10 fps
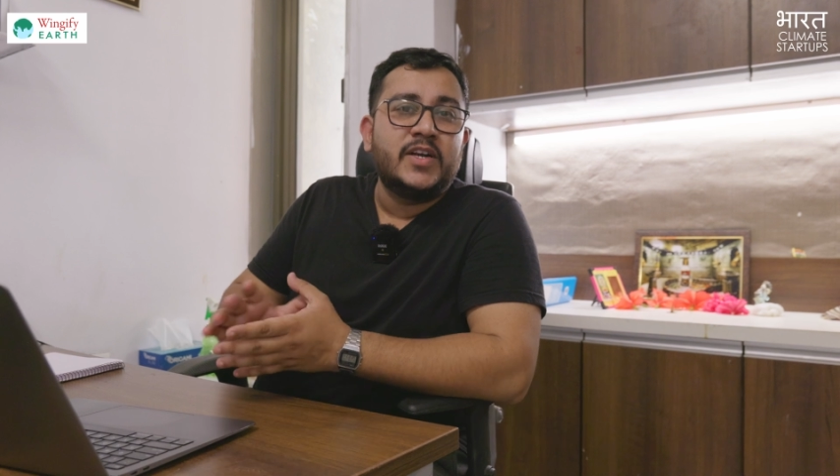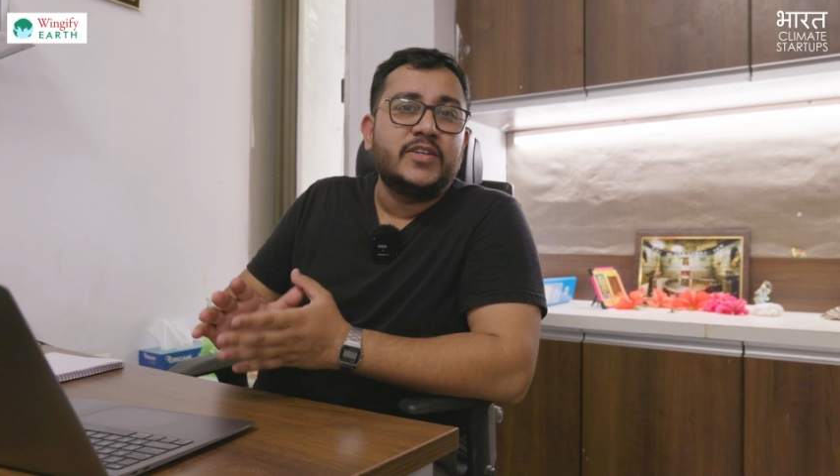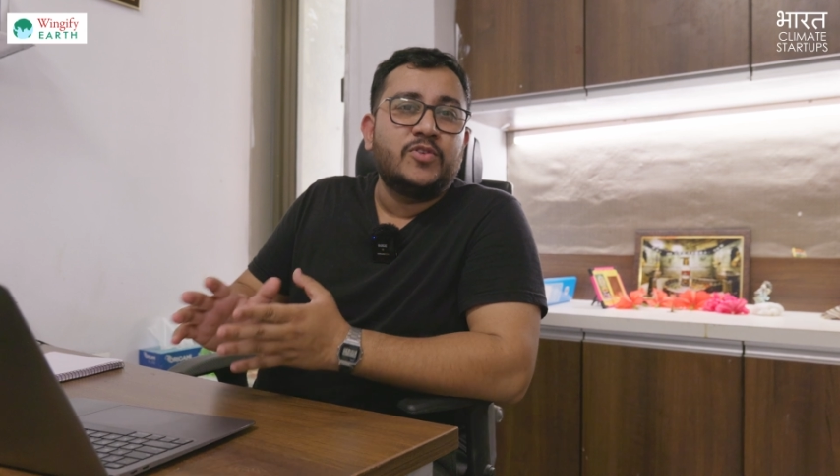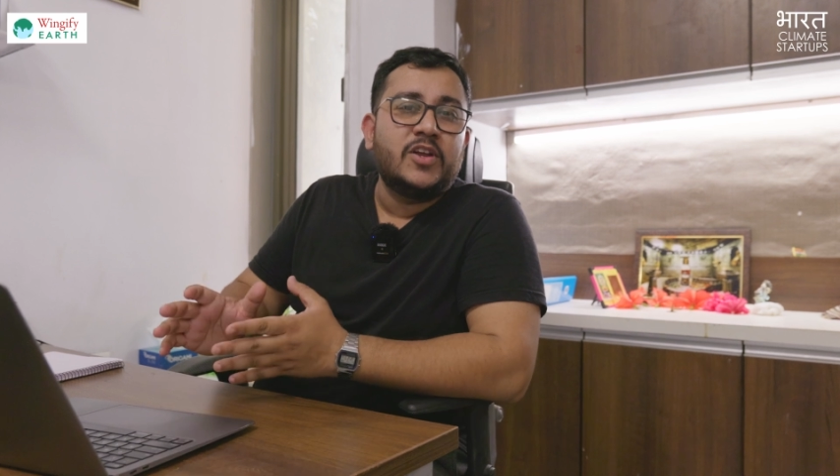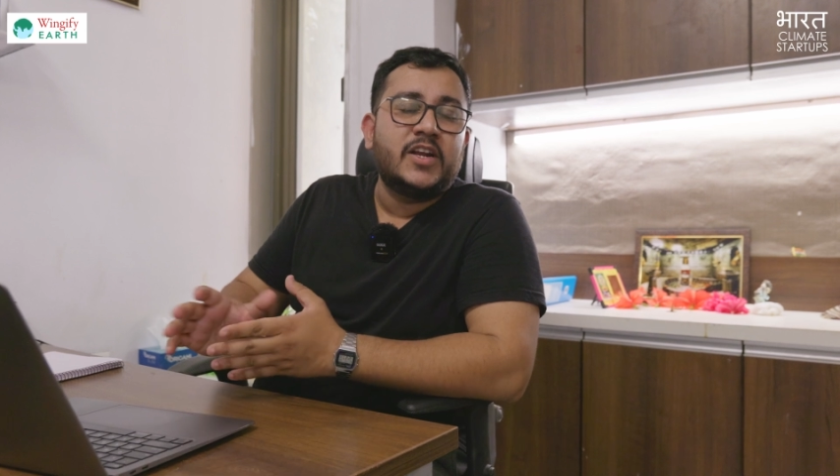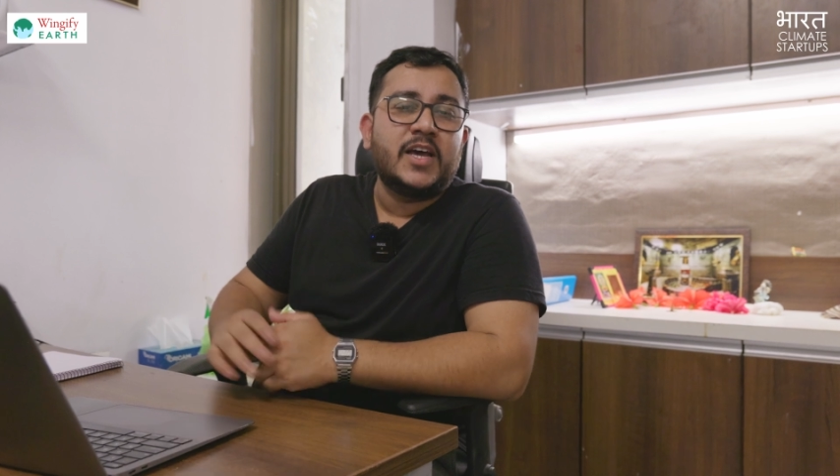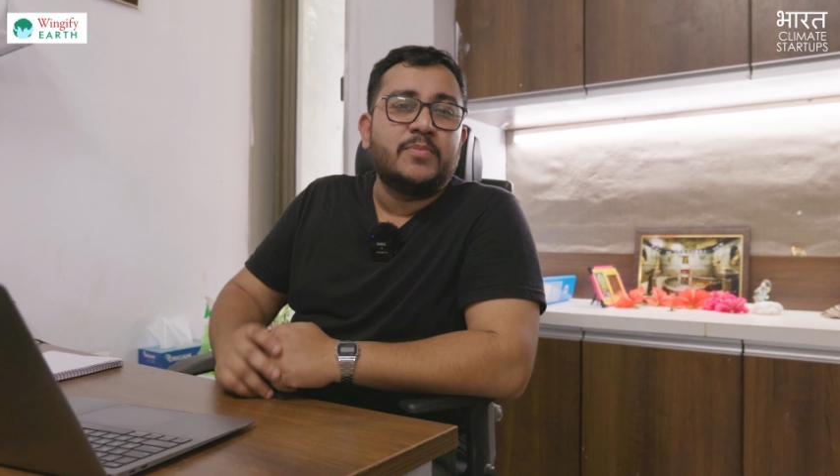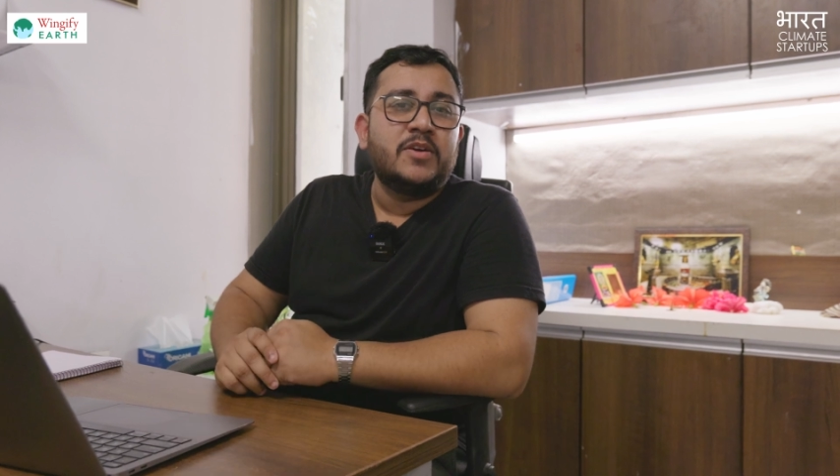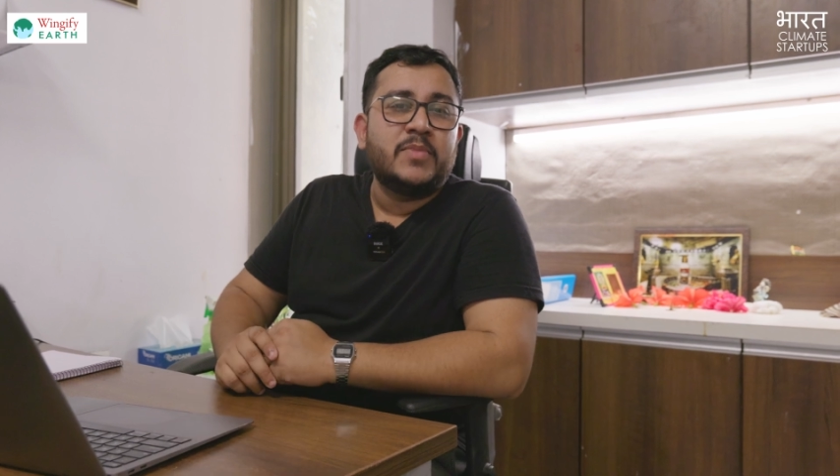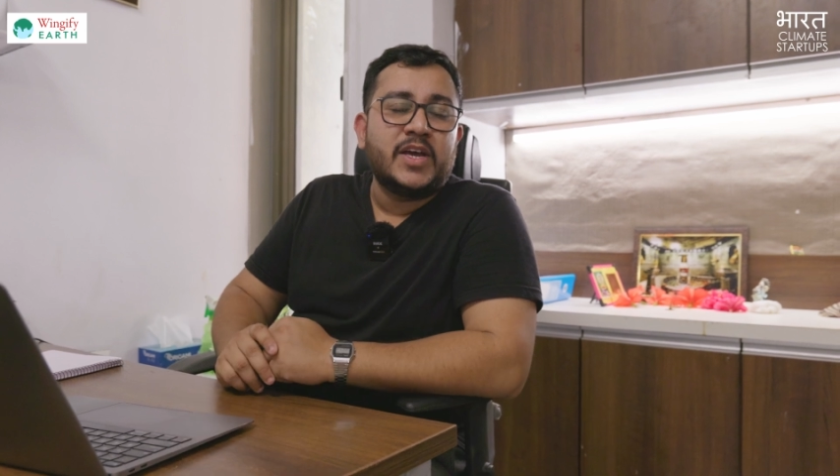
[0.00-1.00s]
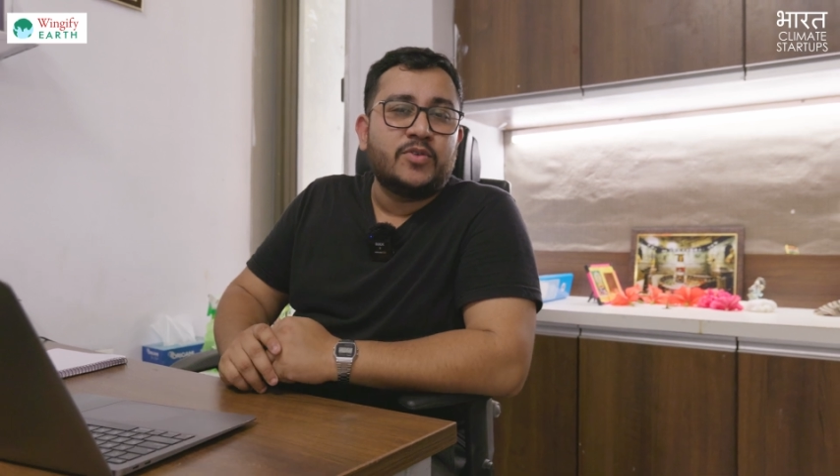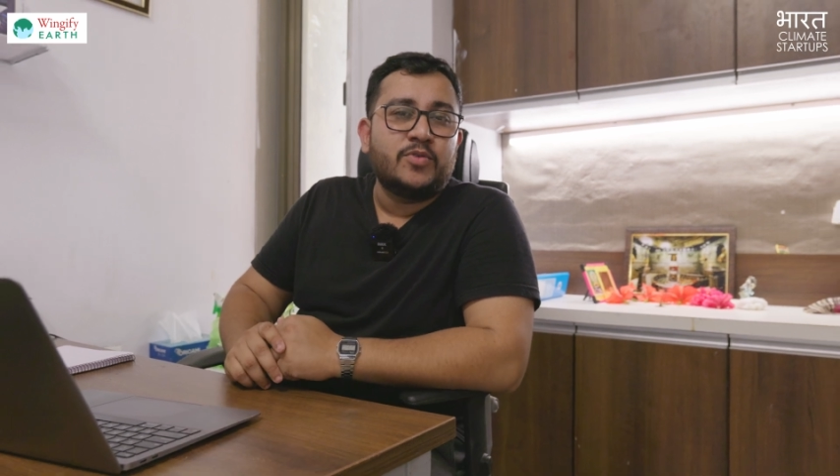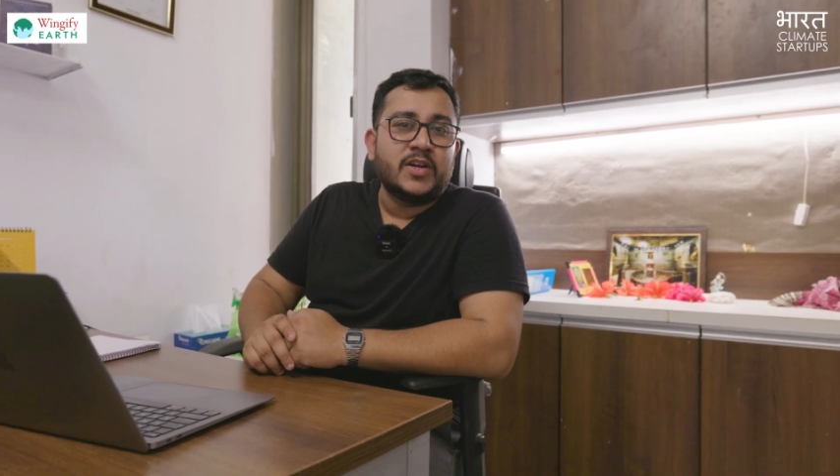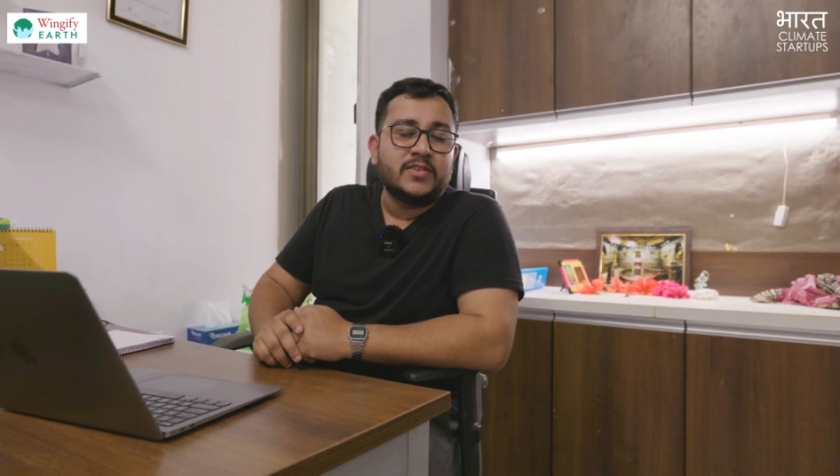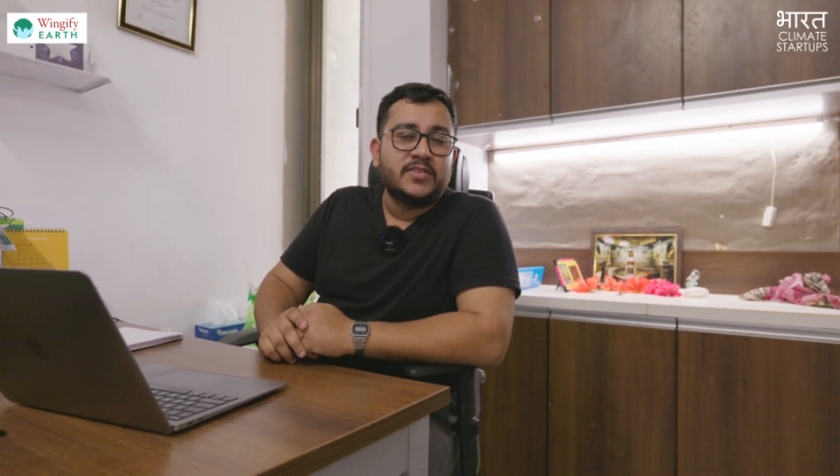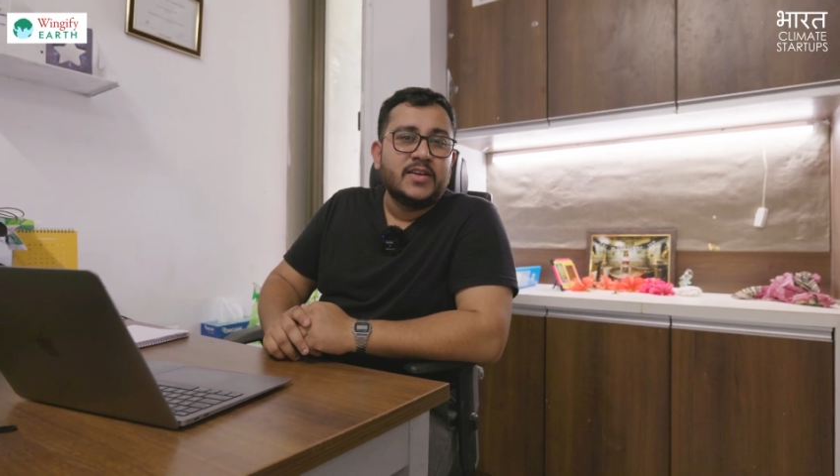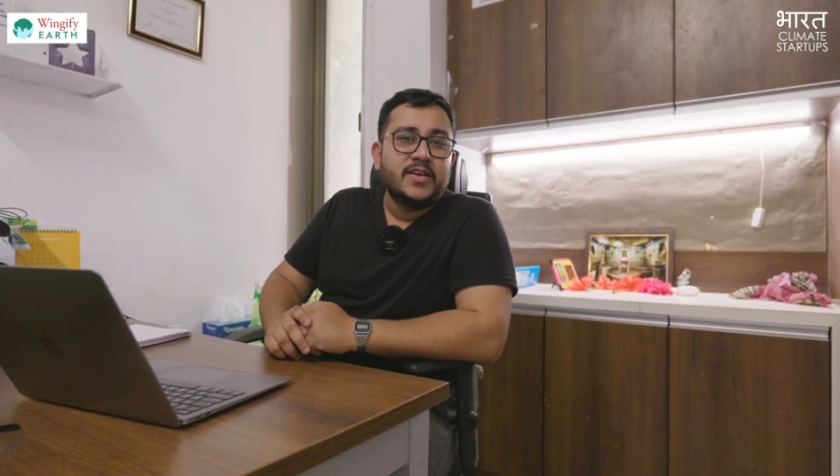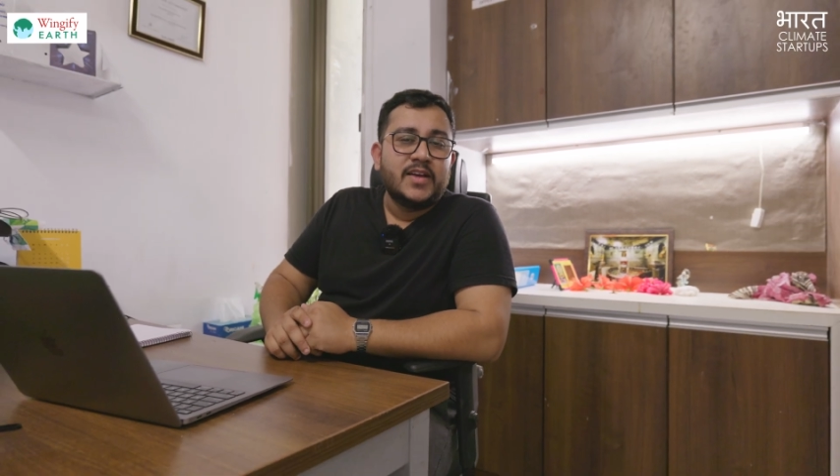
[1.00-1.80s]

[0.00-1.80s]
wind solar hybrid microgrids.